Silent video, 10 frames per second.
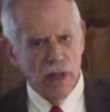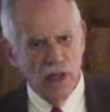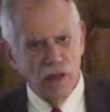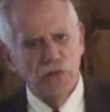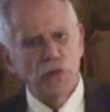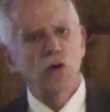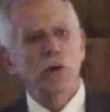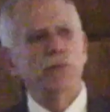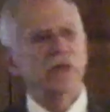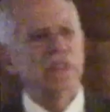if you will
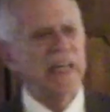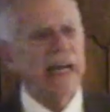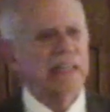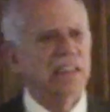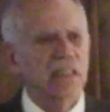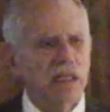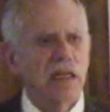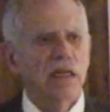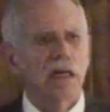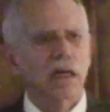protect
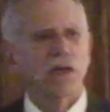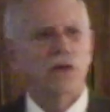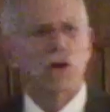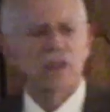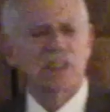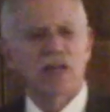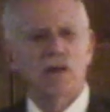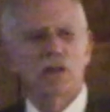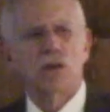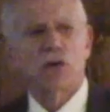your
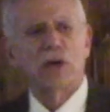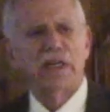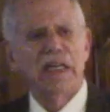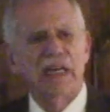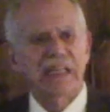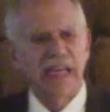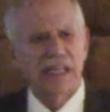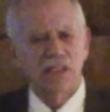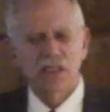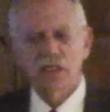territory
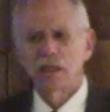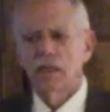against